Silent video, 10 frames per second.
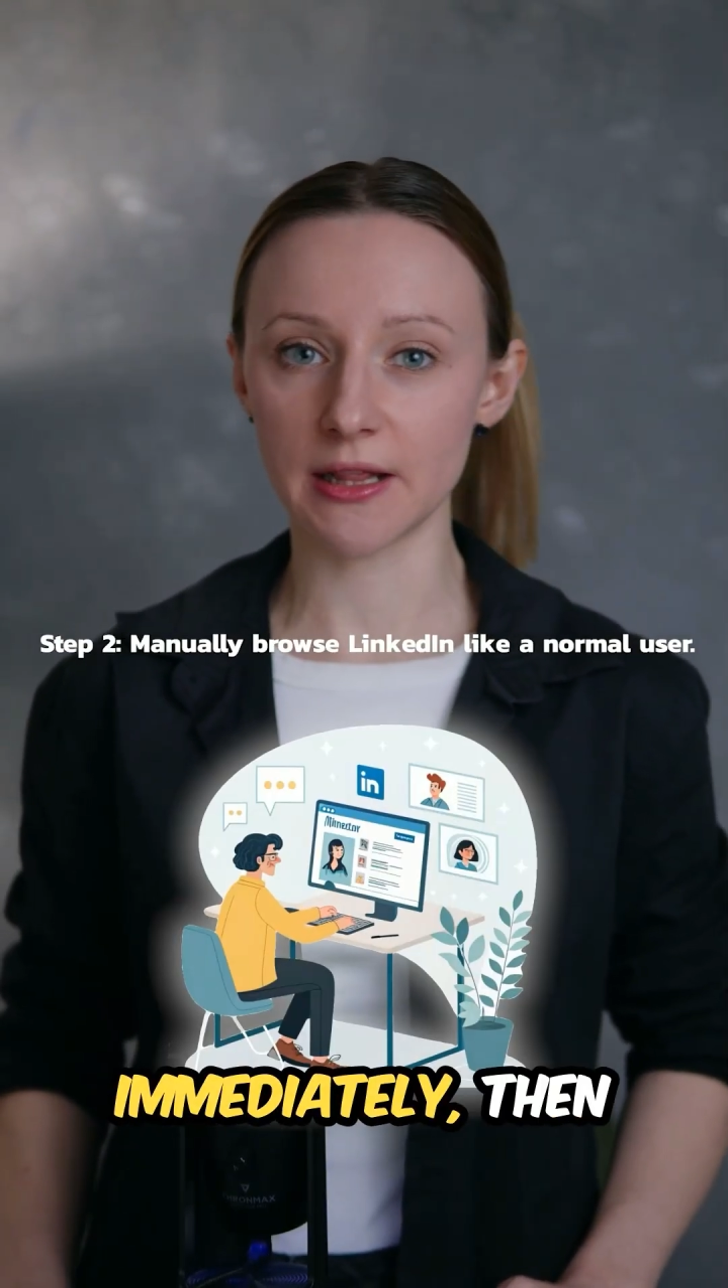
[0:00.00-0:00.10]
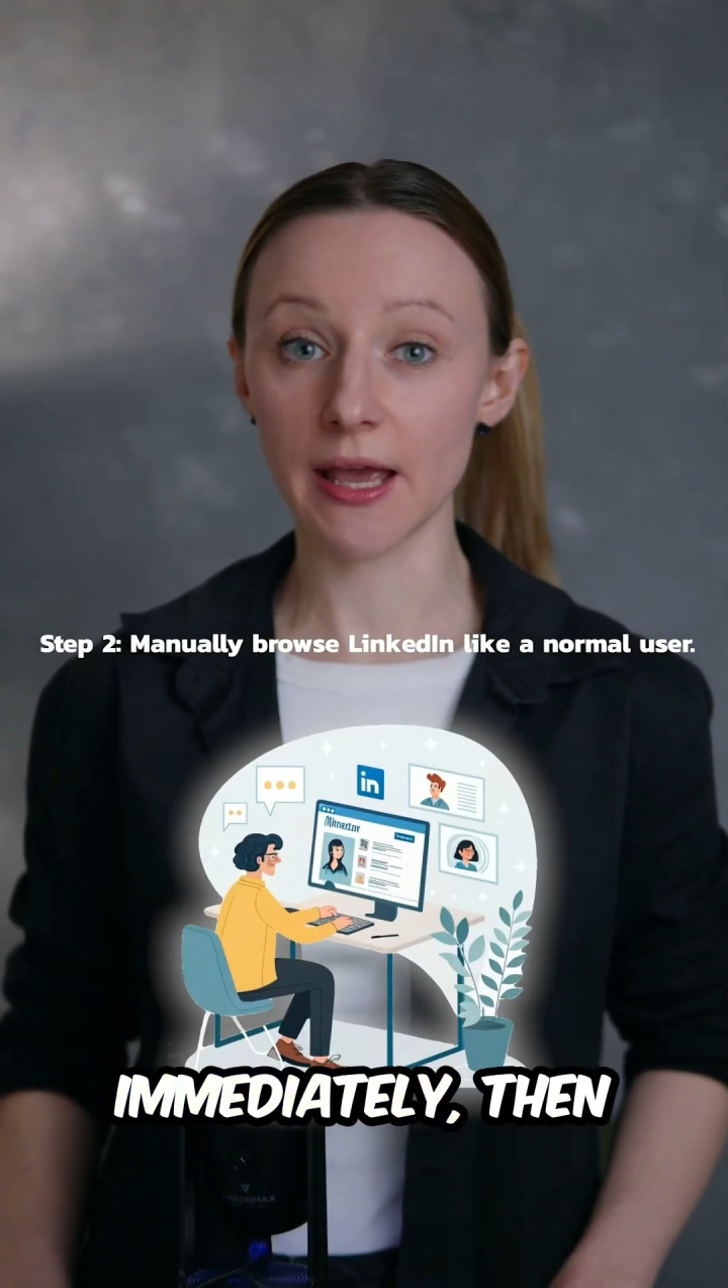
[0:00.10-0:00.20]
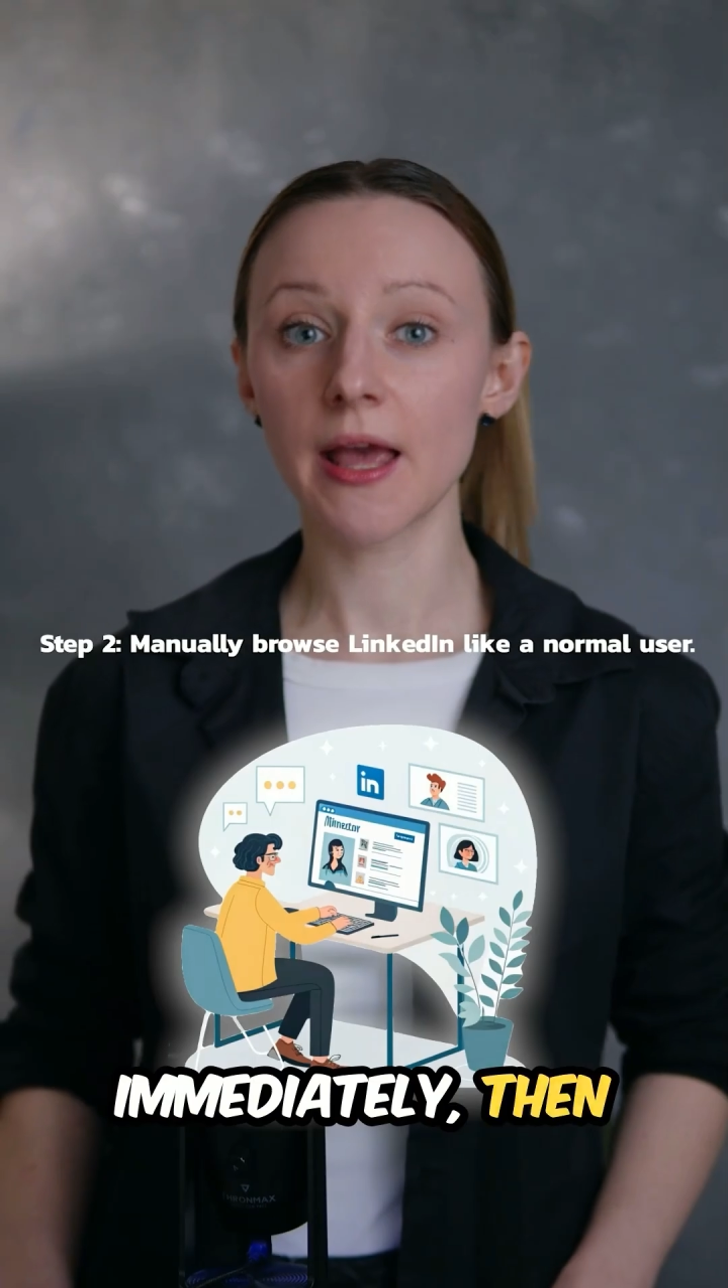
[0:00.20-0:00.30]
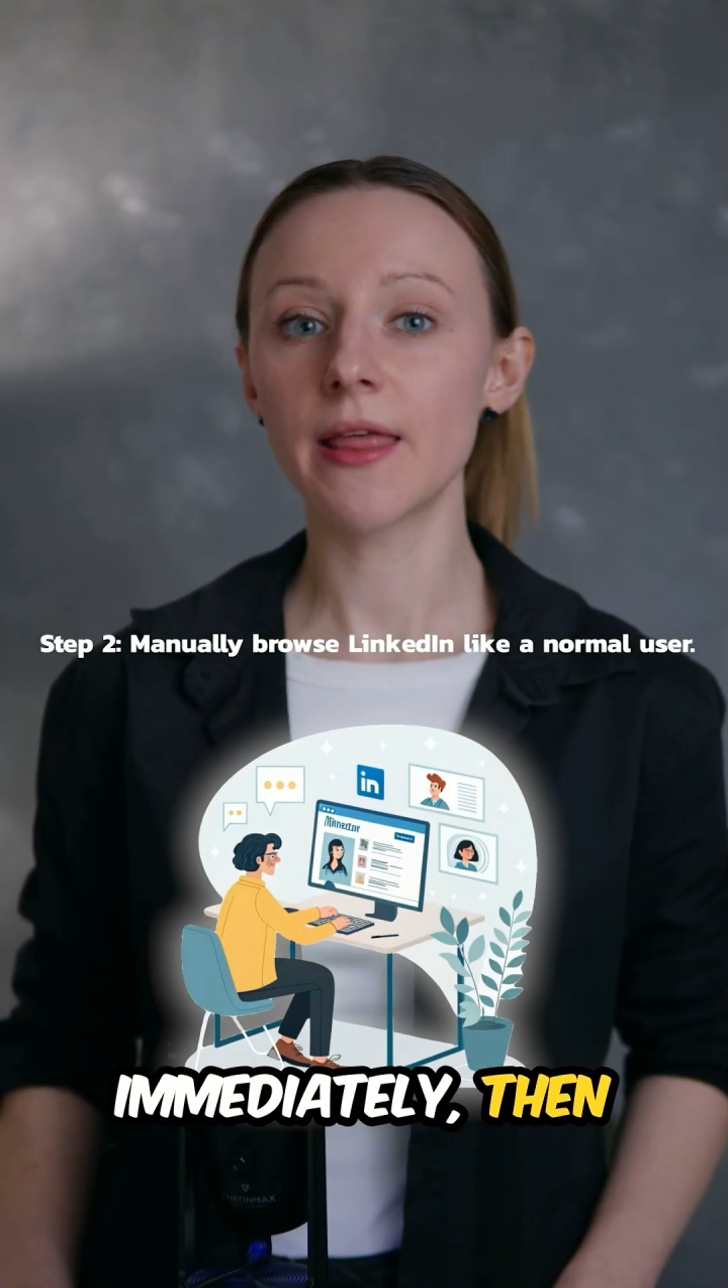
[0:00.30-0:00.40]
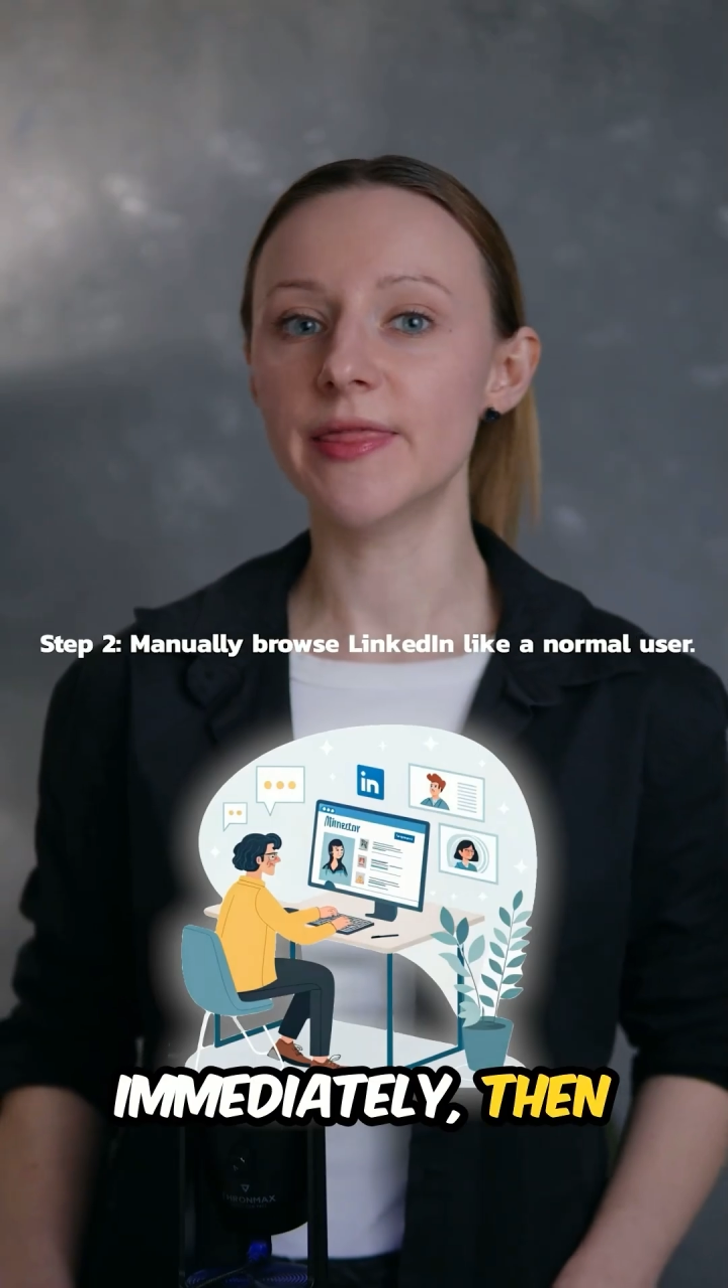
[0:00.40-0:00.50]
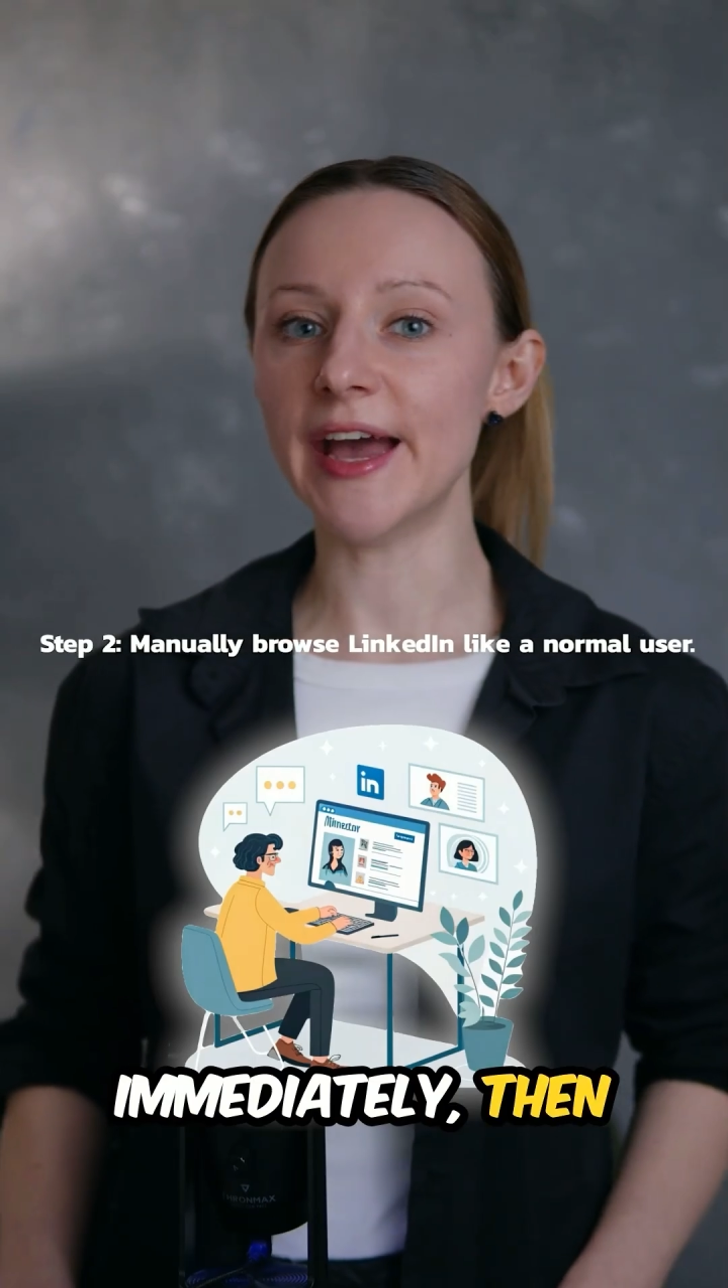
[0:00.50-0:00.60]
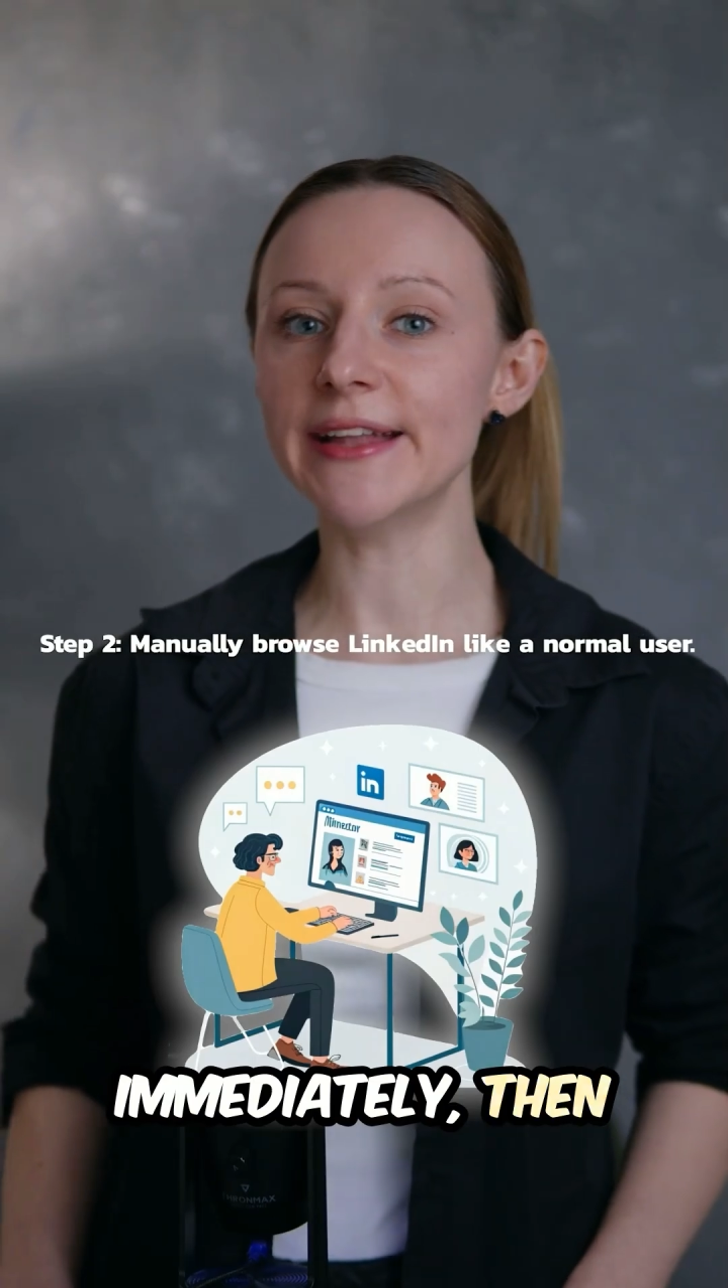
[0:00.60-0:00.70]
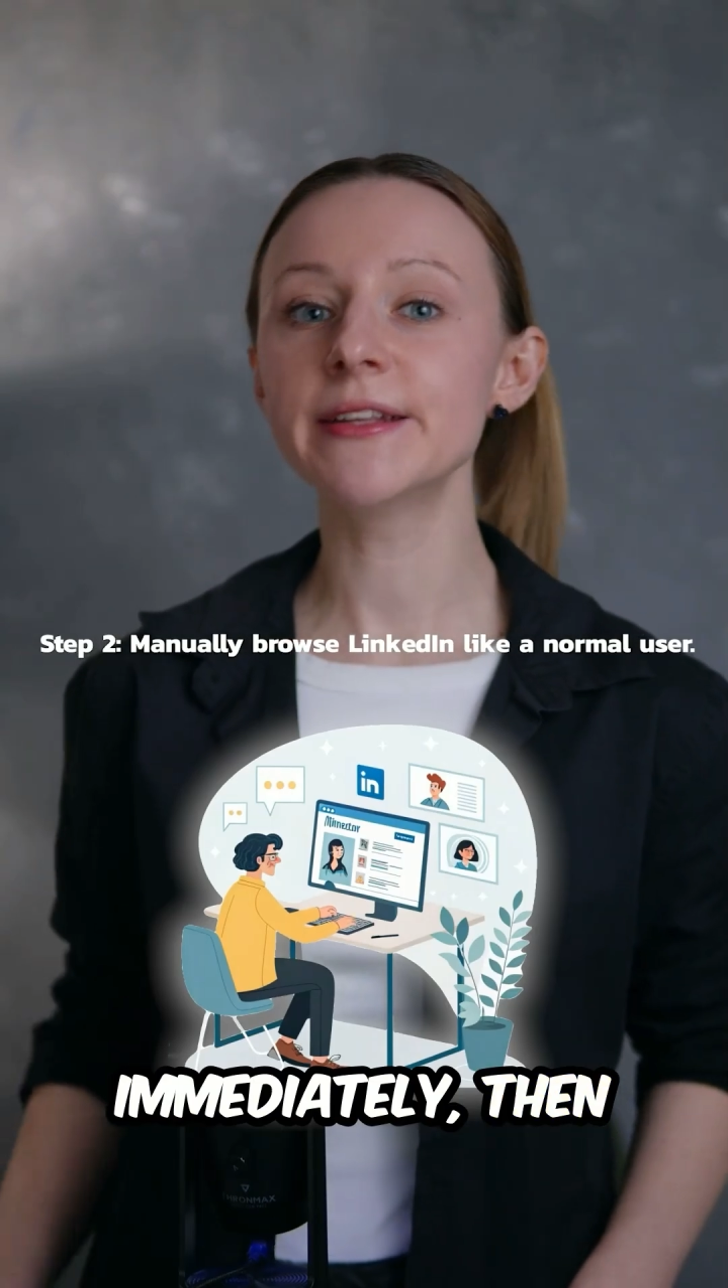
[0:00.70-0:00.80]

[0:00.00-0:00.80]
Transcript: Then